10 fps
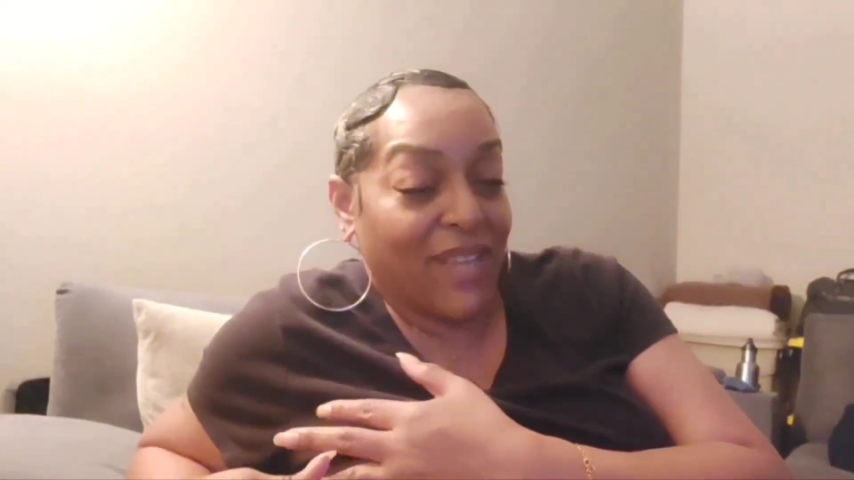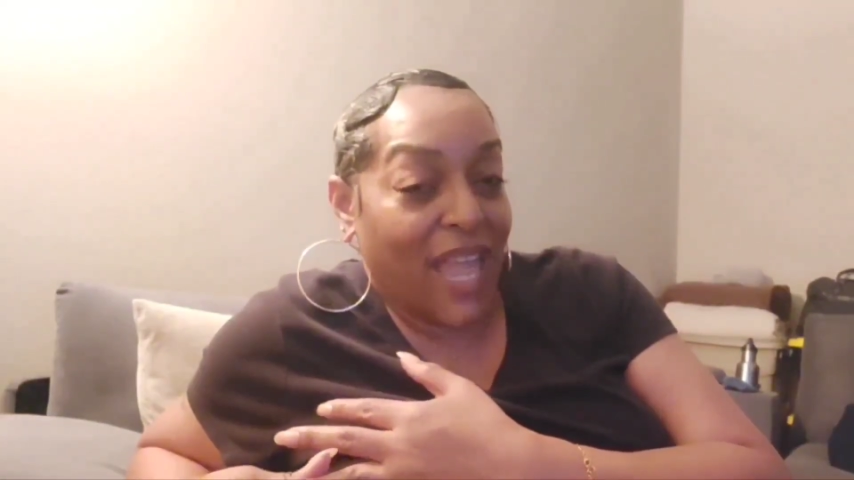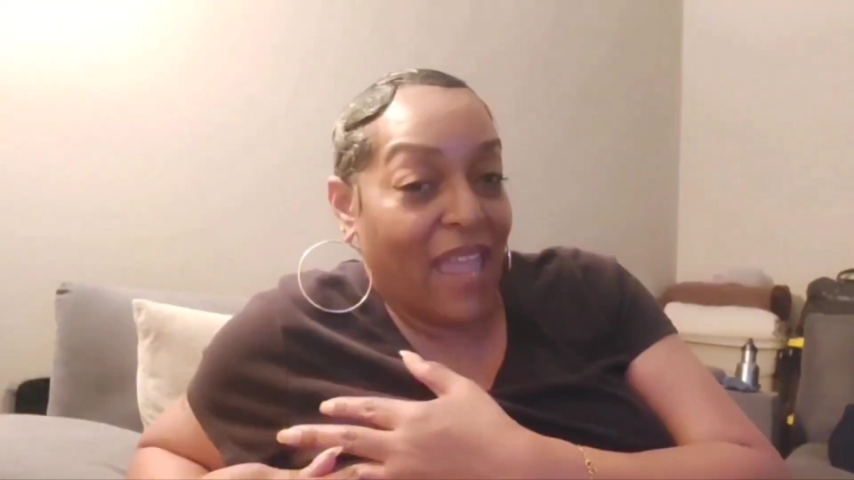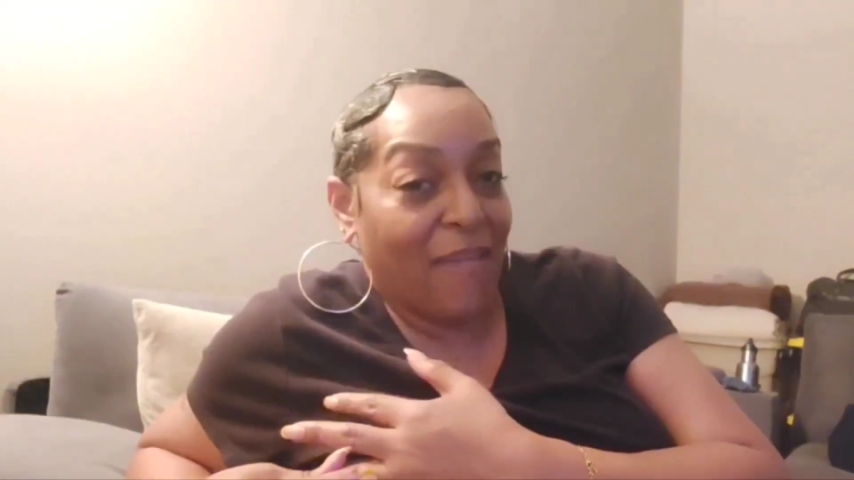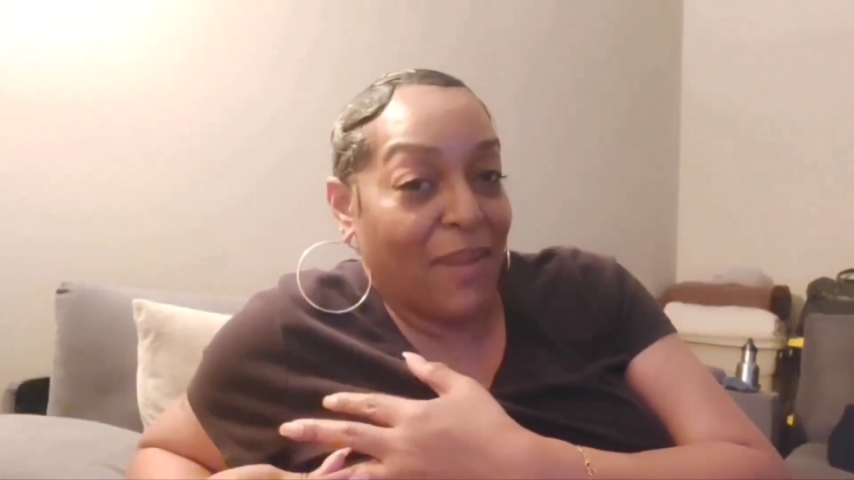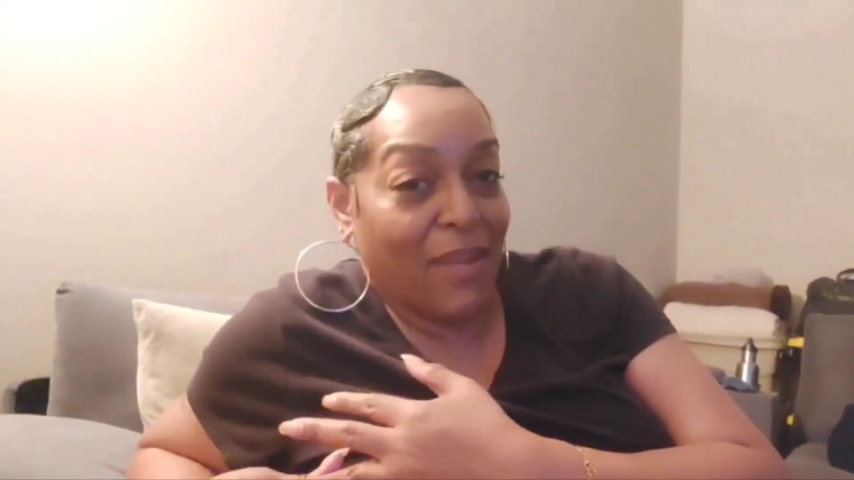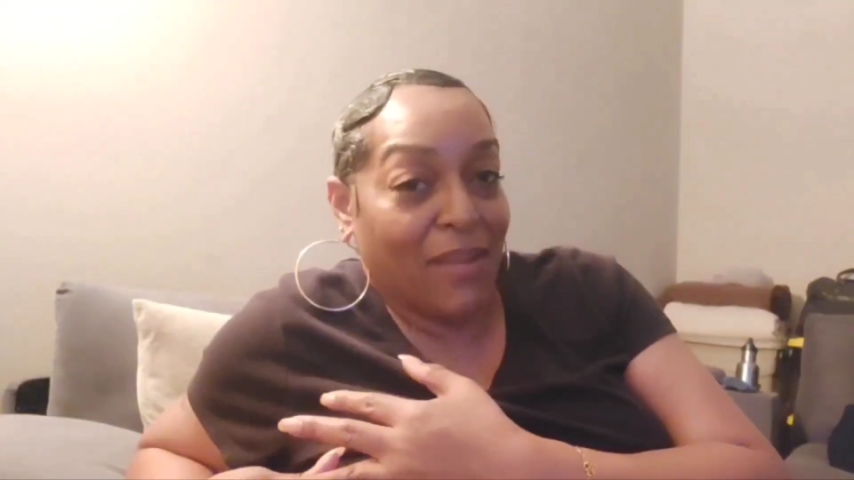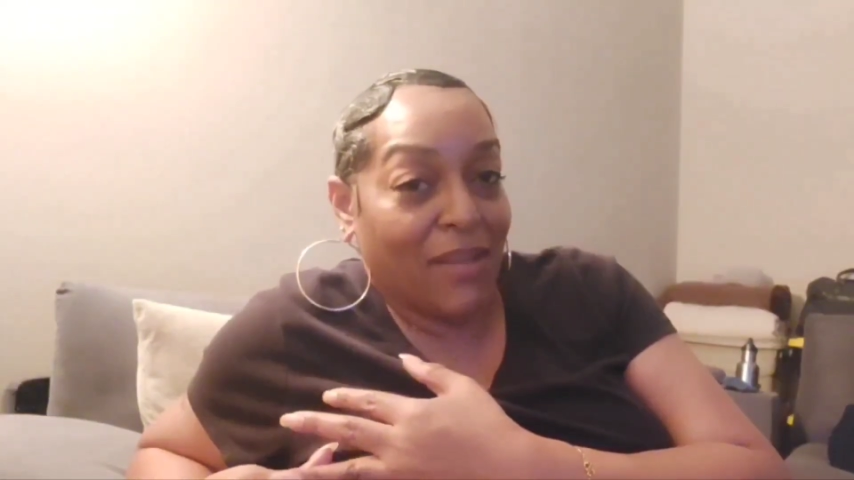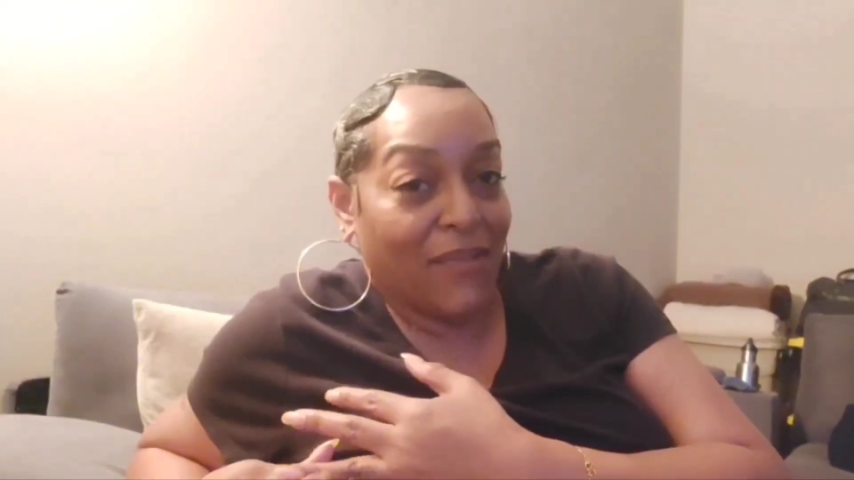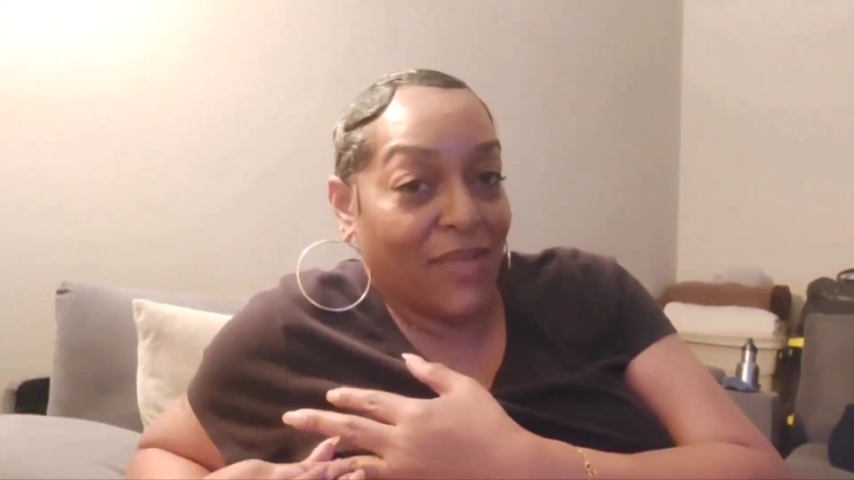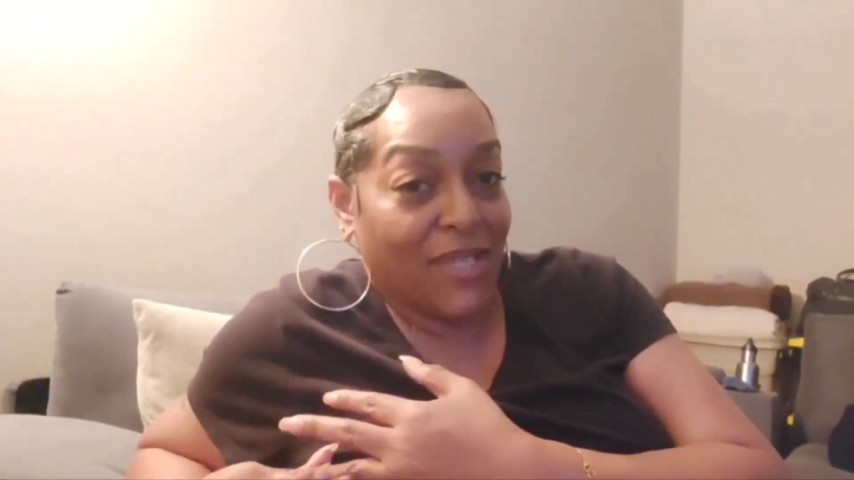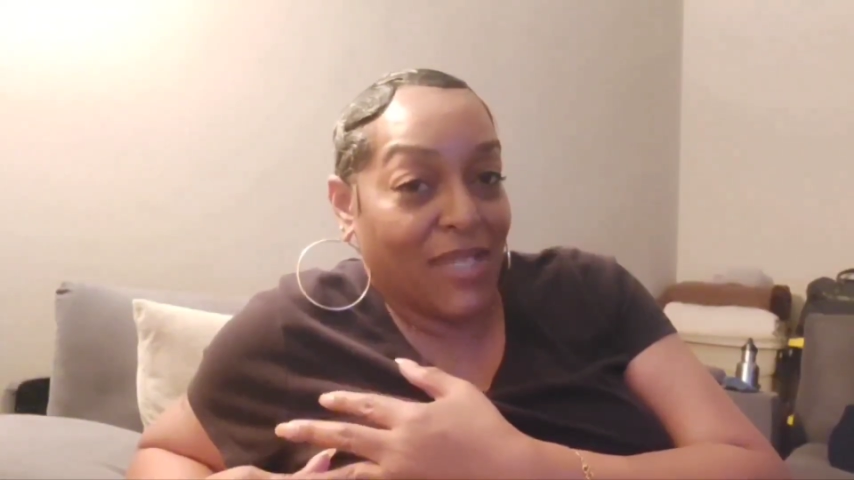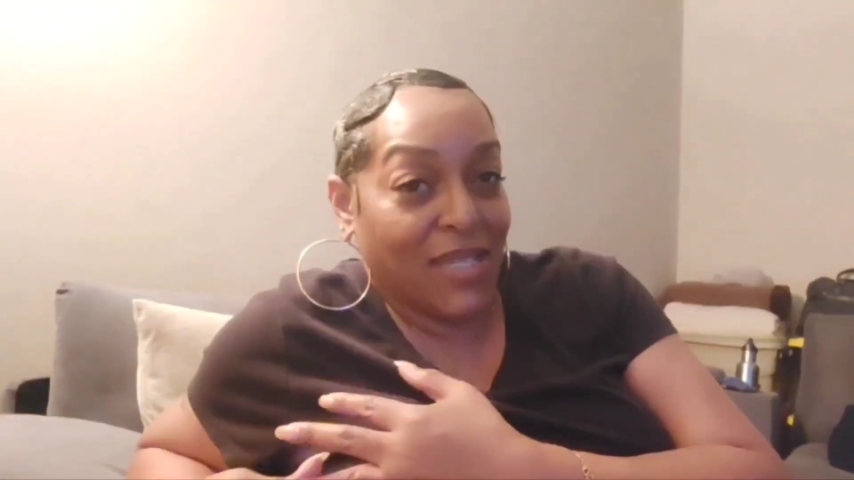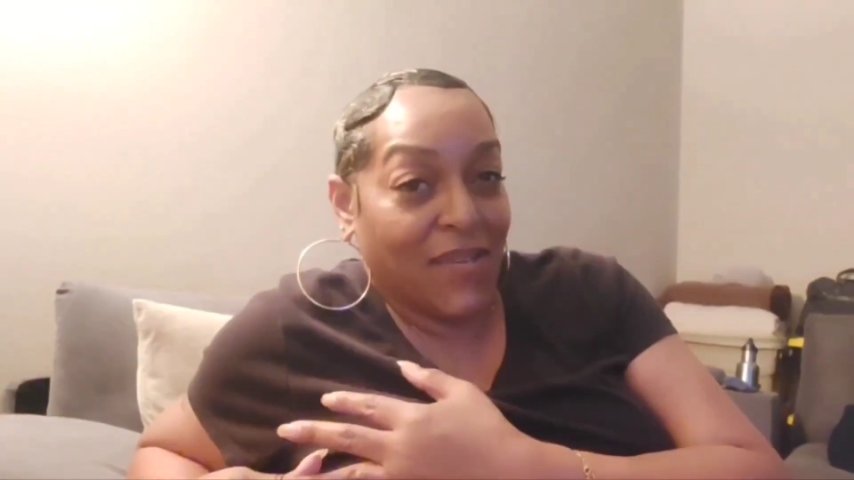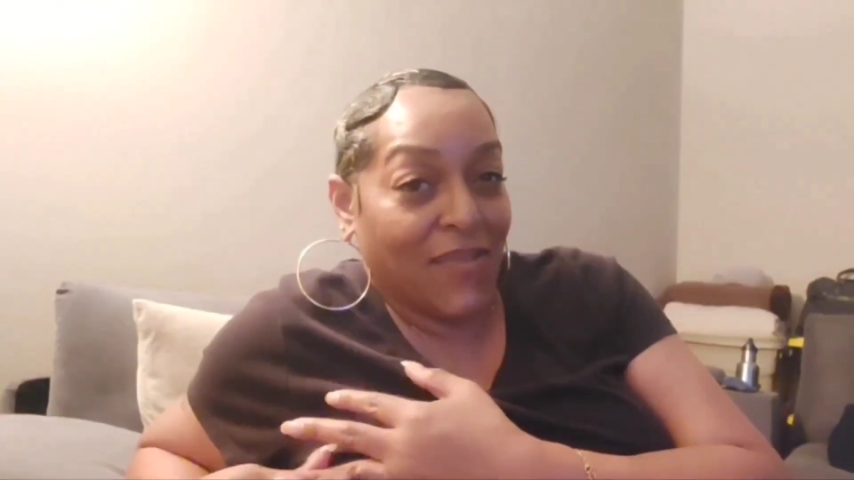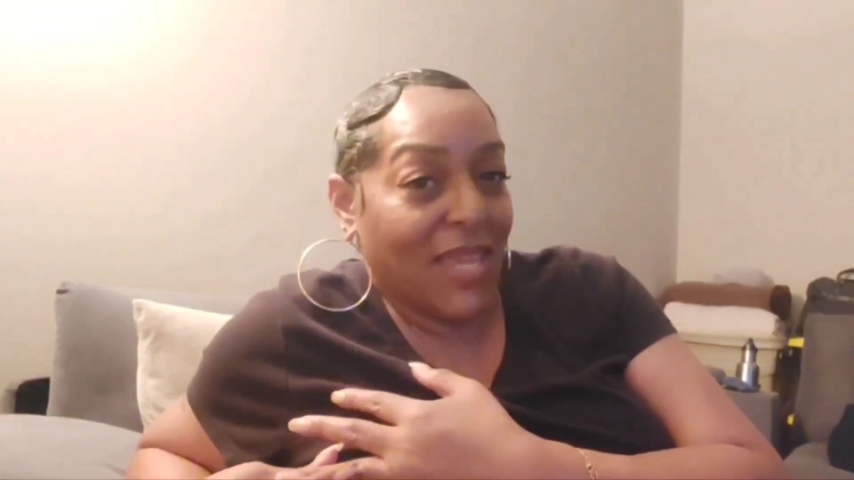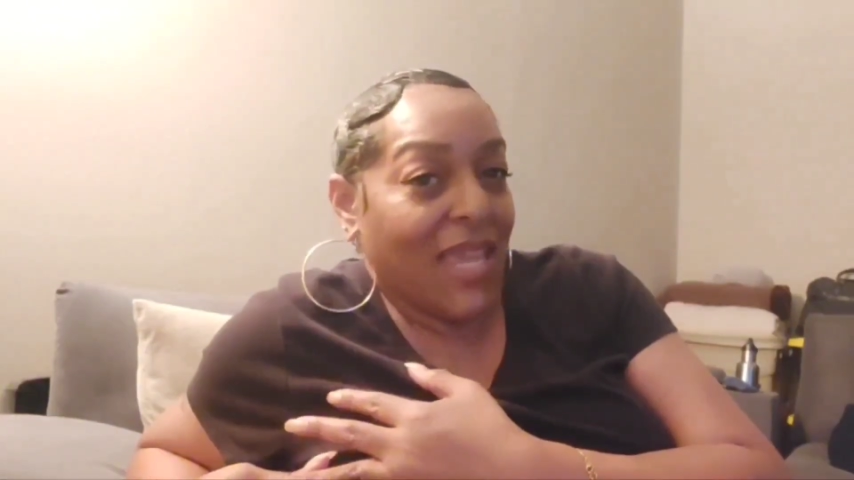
day of me looking for stuff.